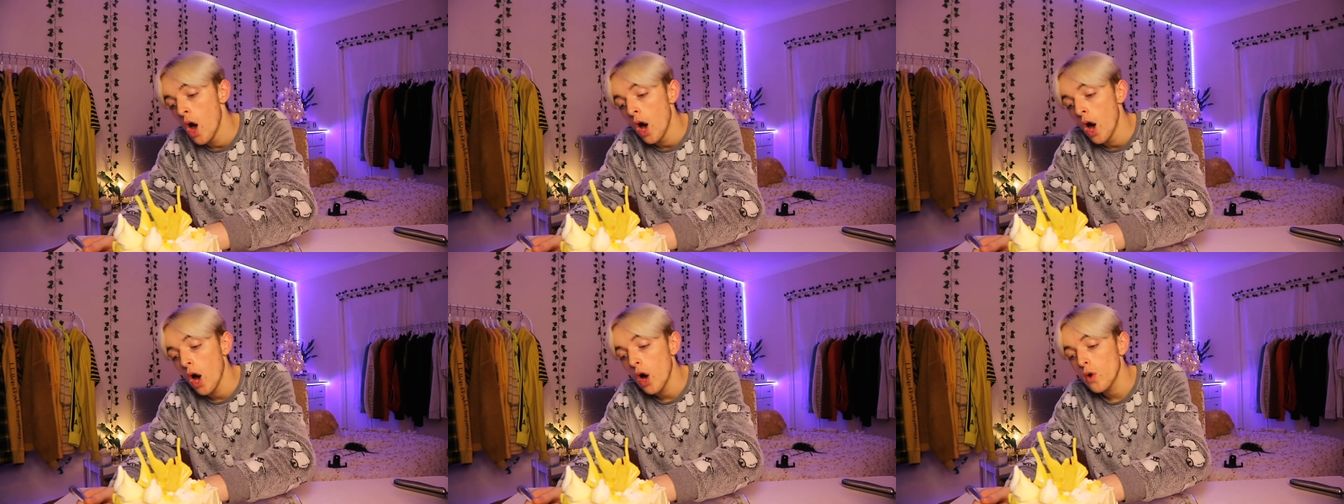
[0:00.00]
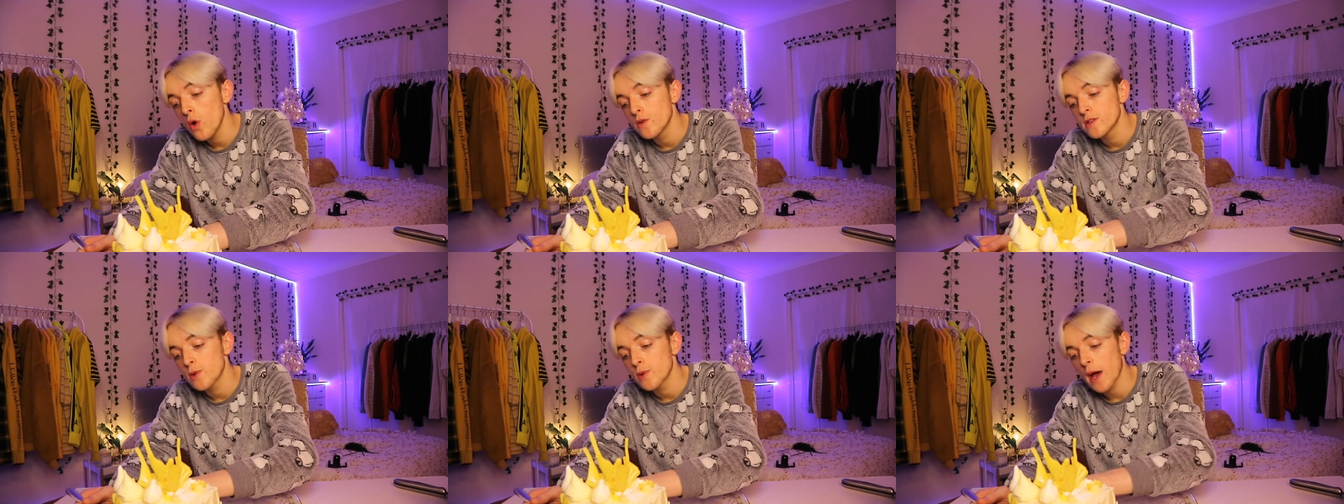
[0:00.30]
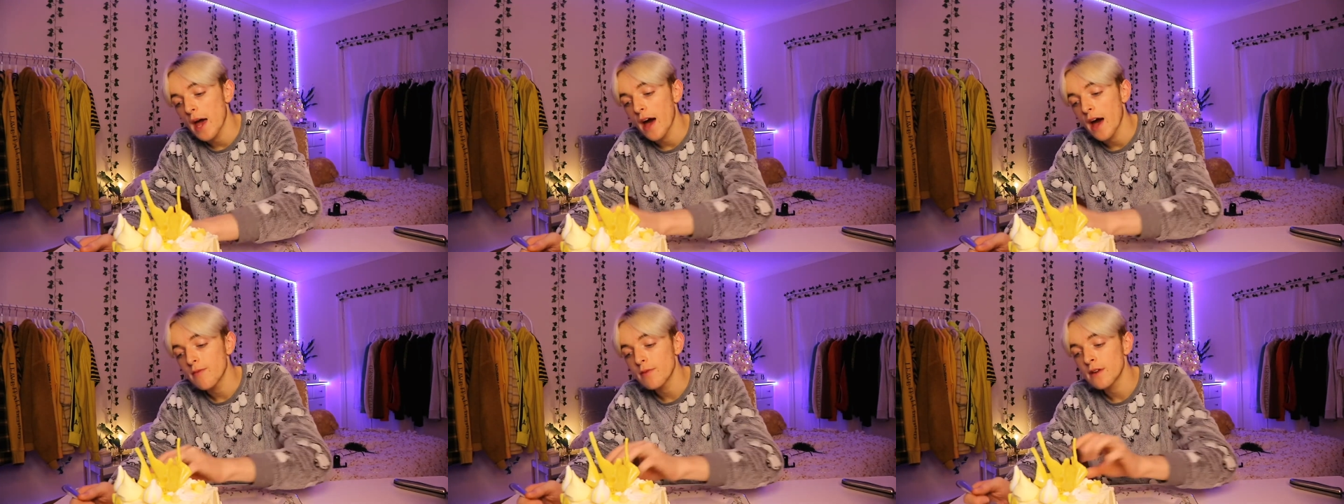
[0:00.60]
oh, so I
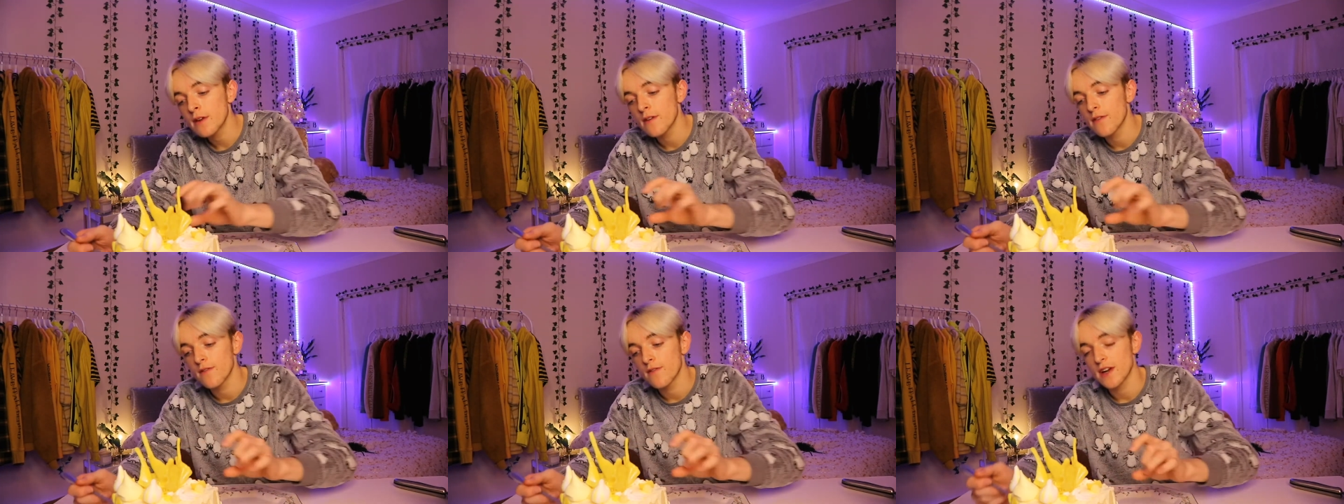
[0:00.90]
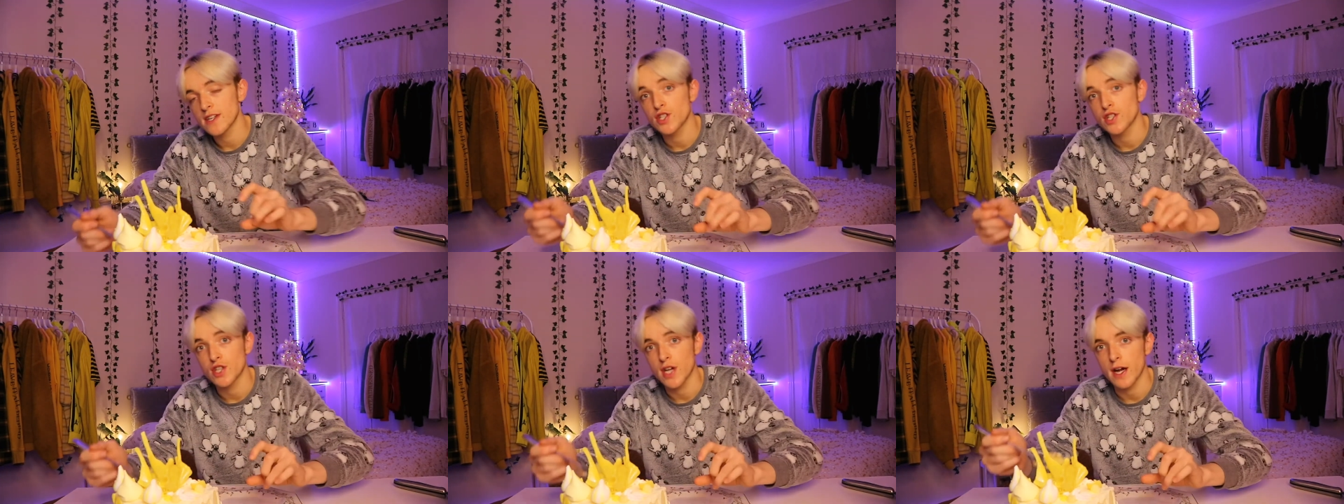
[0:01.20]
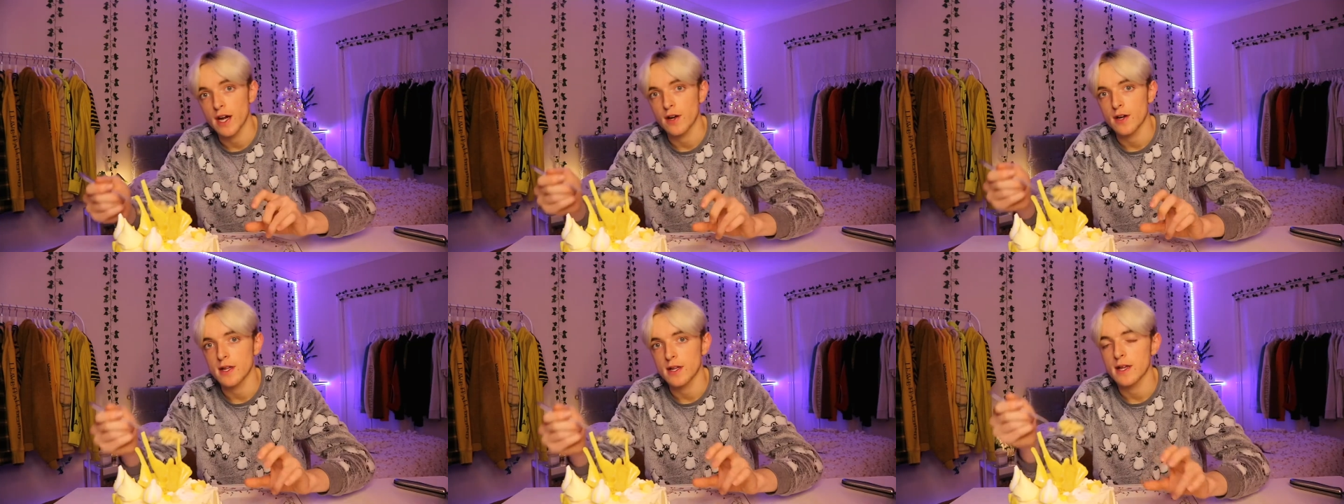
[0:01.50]
haven't
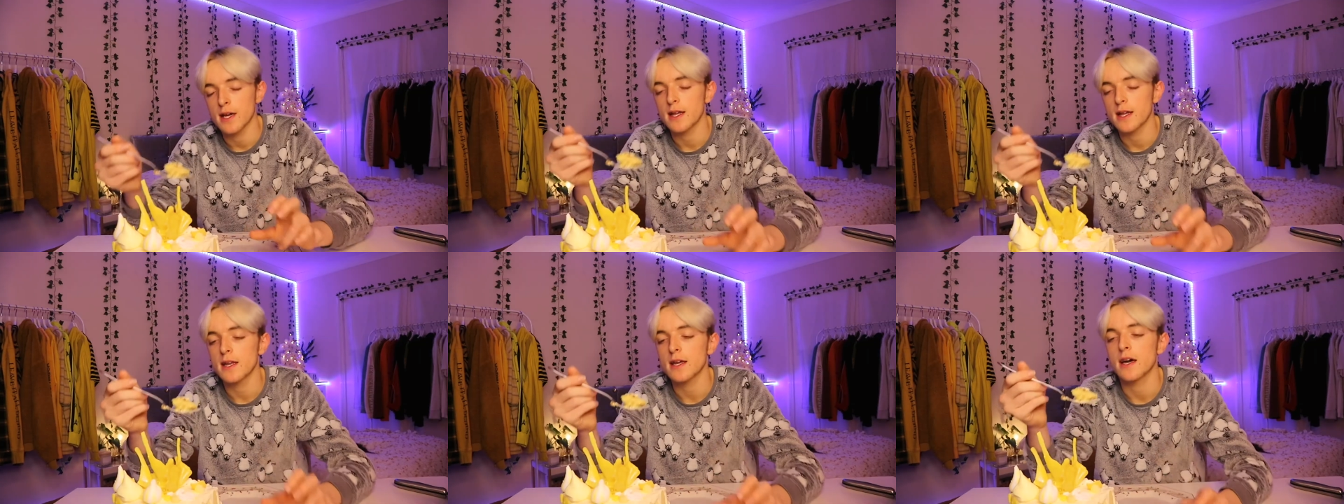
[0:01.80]
vegetarian lately.